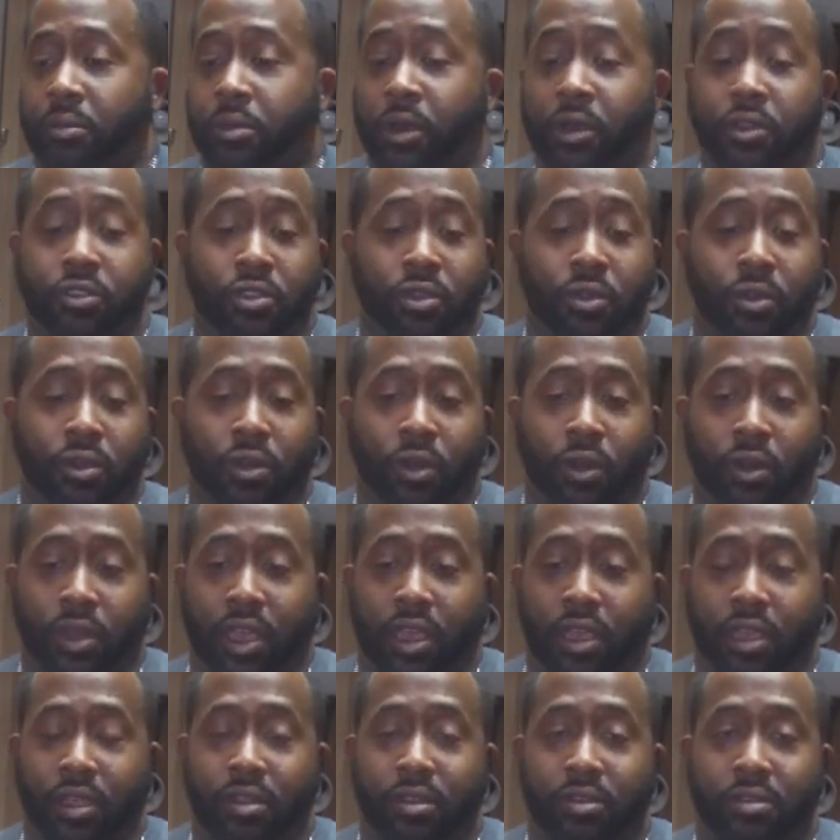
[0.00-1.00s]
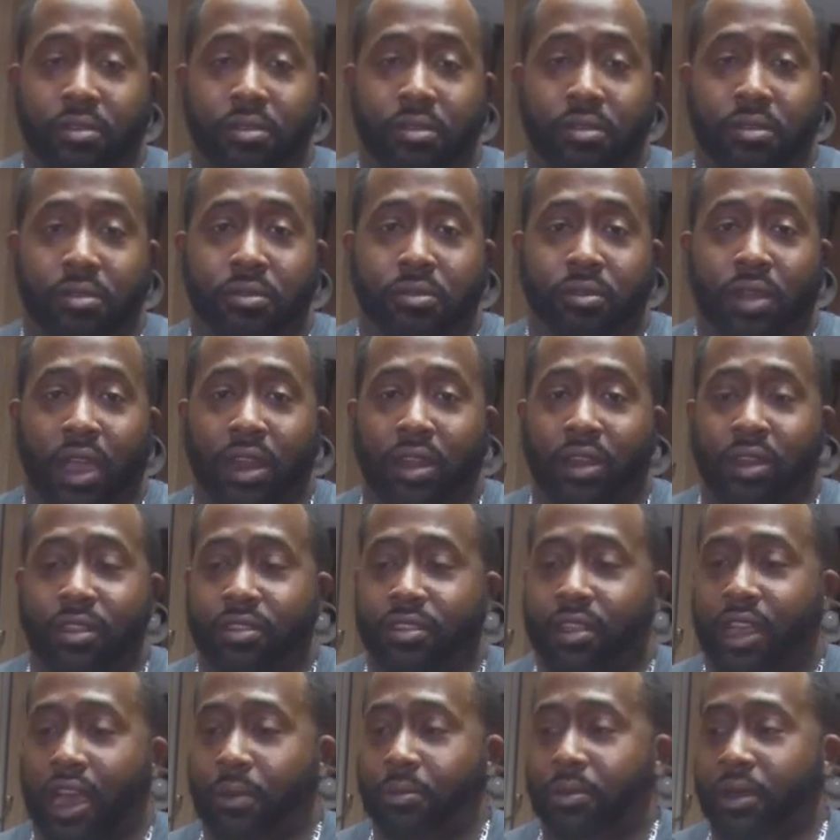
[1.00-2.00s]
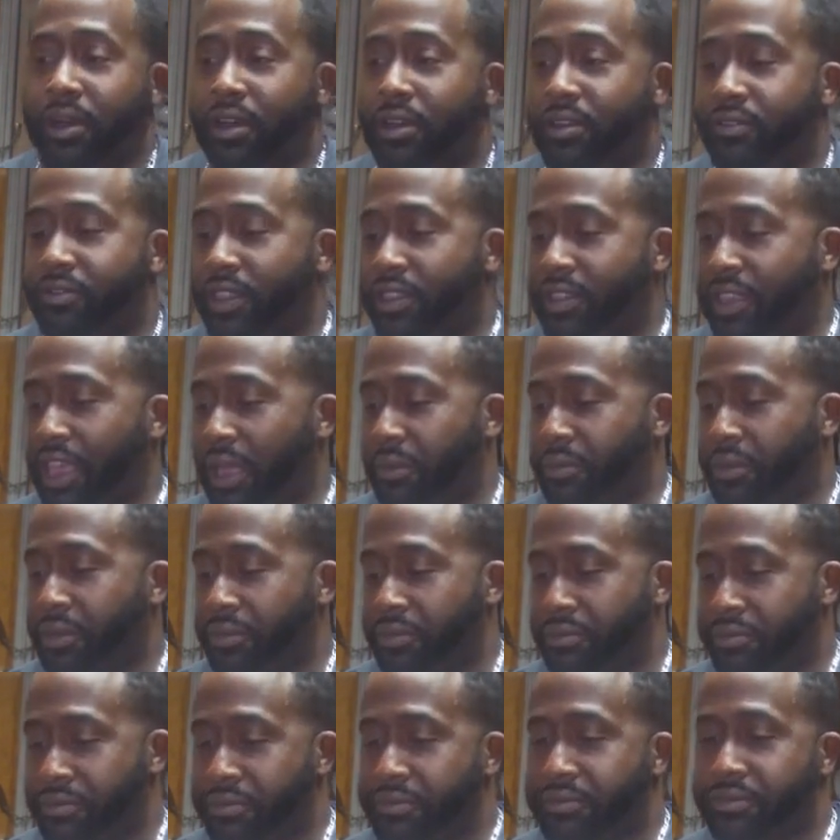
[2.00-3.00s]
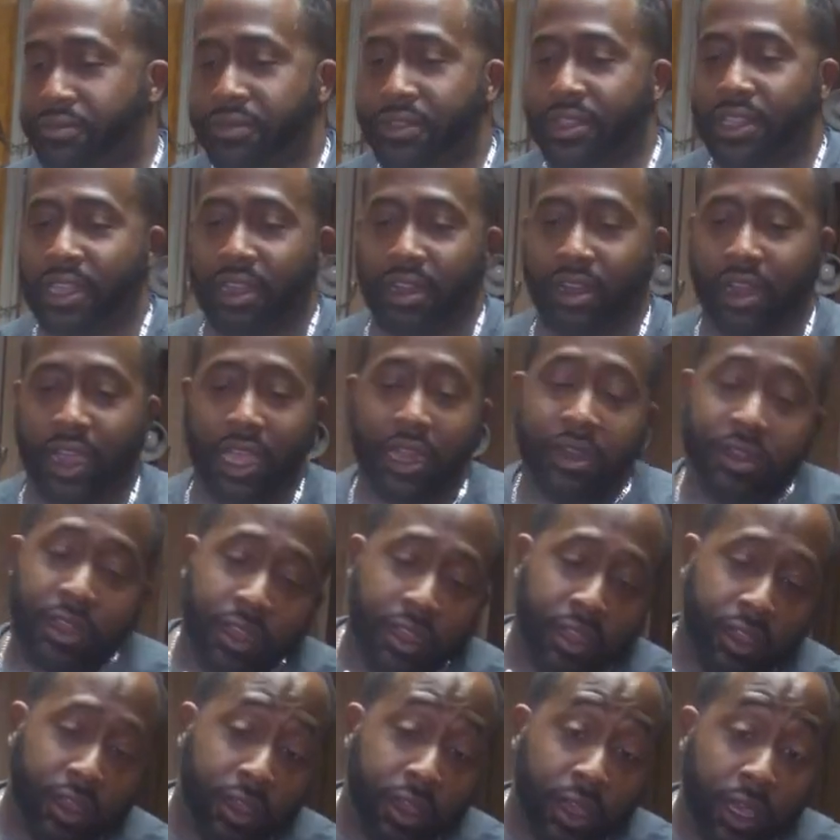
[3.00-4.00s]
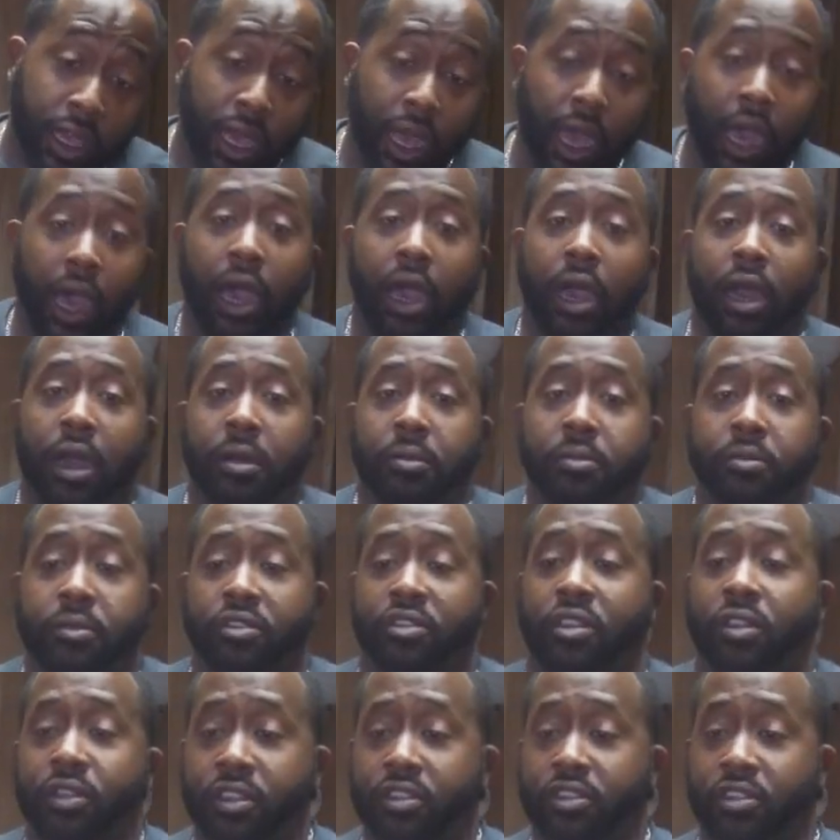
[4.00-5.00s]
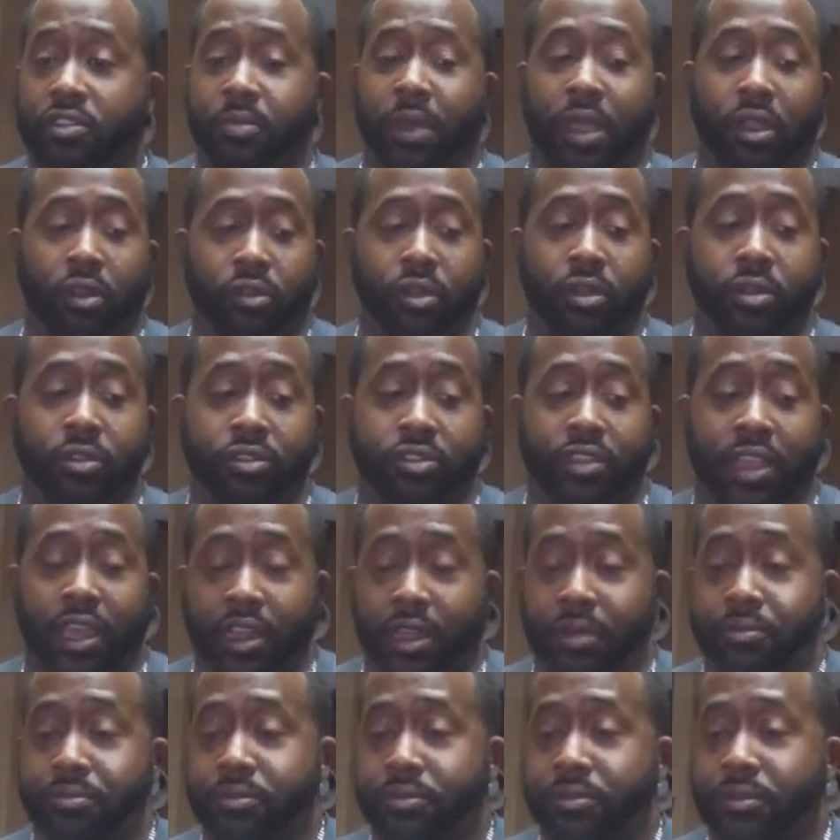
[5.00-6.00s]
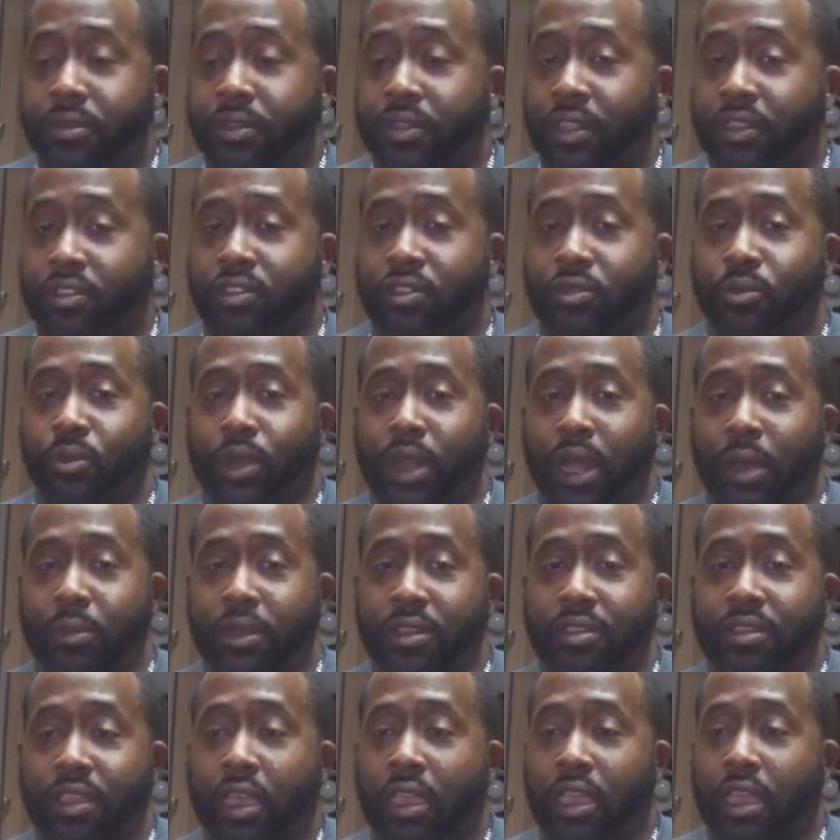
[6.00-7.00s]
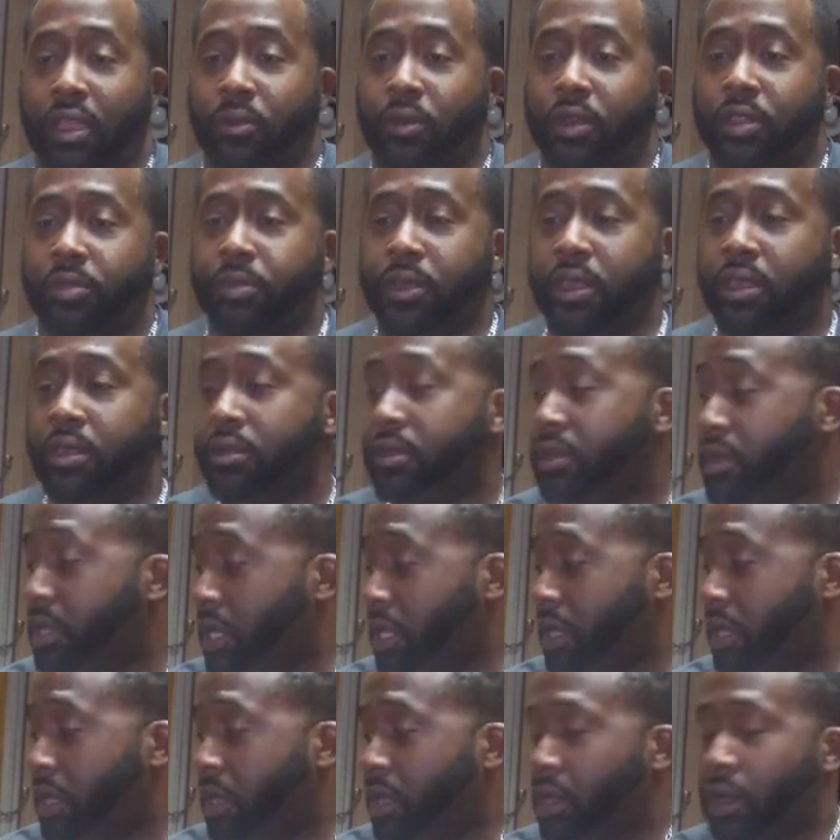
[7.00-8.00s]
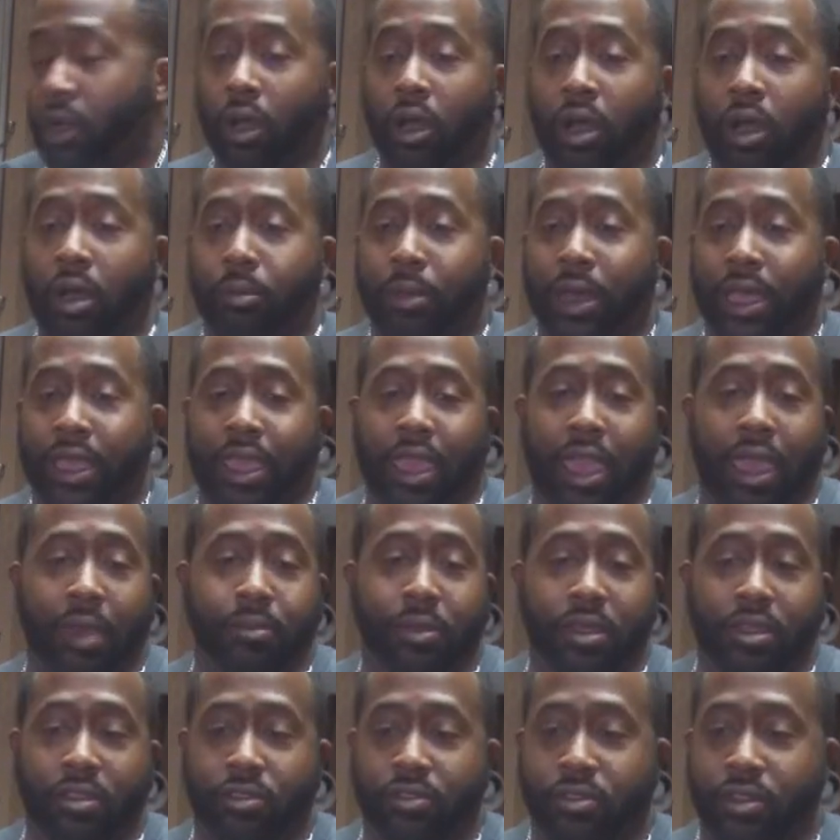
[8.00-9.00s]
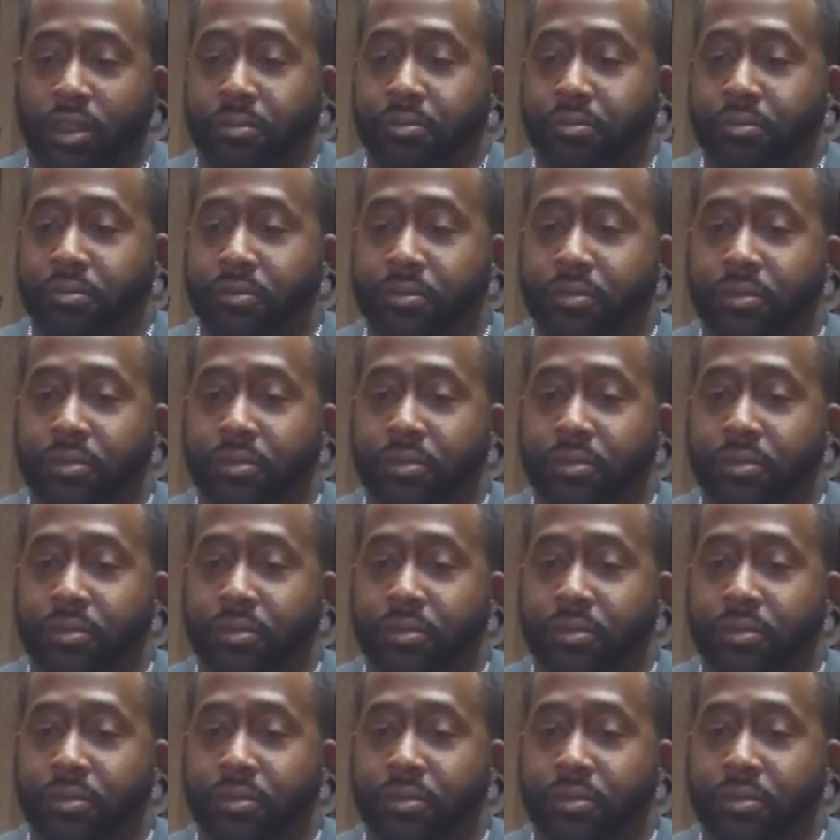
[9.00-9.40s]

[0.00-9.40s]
Personal cooking right on top of the table. All right, so this is my grill setup. This is what I'll be taking with me on my camping trip.